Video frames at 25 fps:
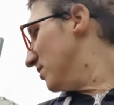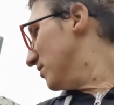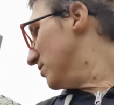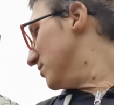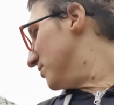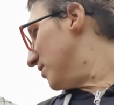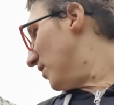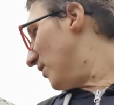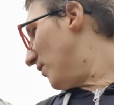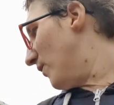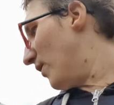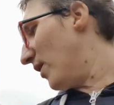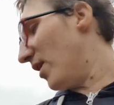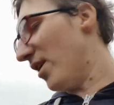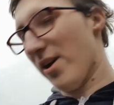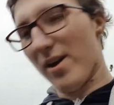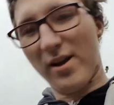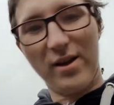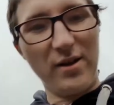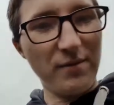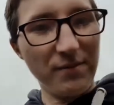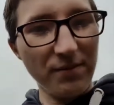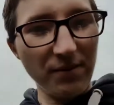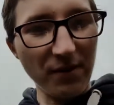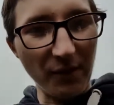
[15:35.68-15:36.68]
So
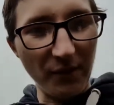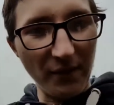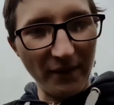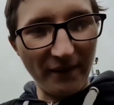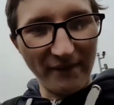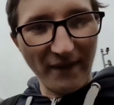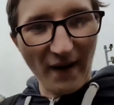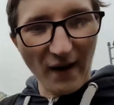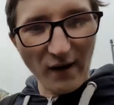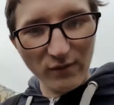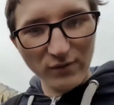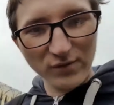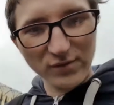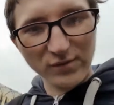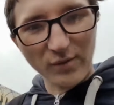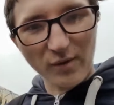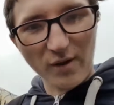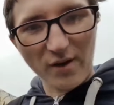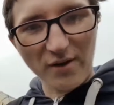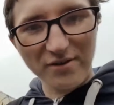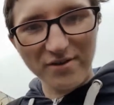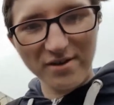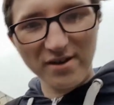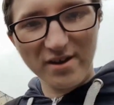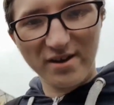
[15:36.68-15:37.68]
we found
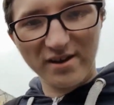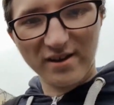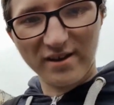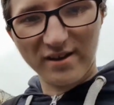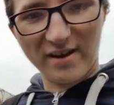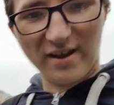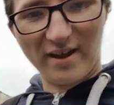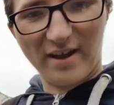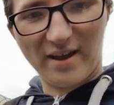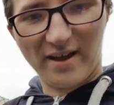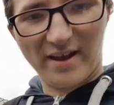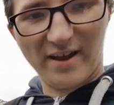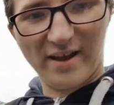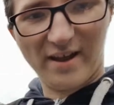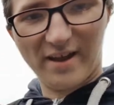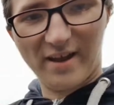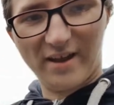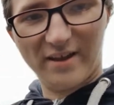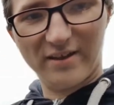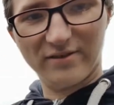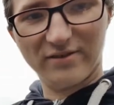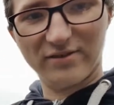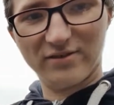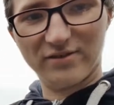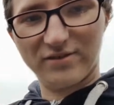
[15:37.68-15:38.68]
one,
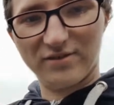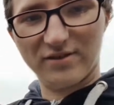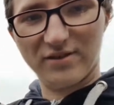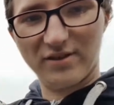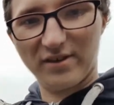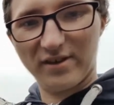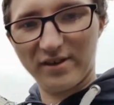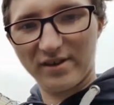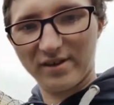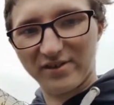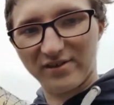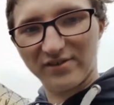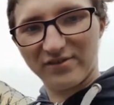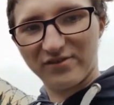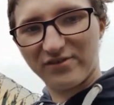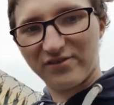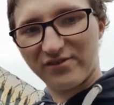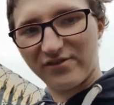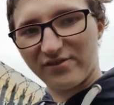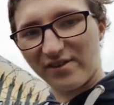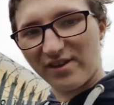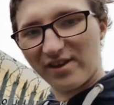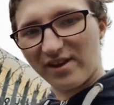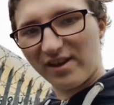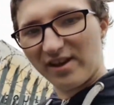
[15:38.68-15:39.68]
just now you can
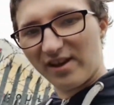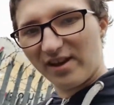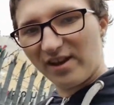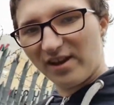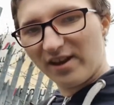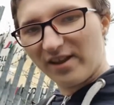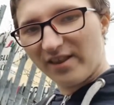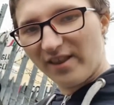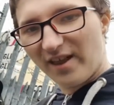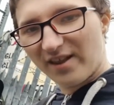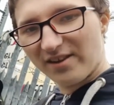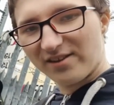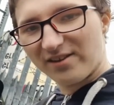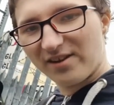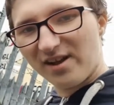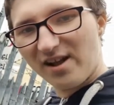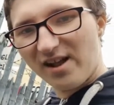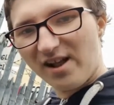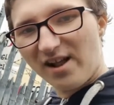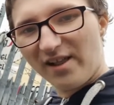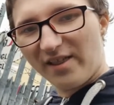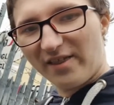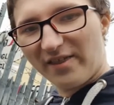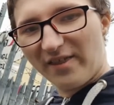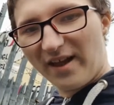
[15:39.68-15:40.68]
see that,
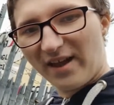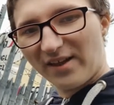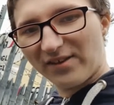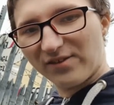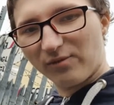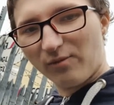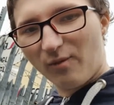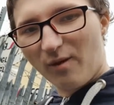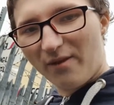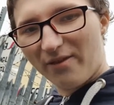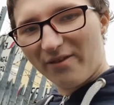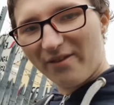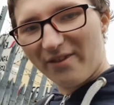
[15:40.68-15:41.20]
that's one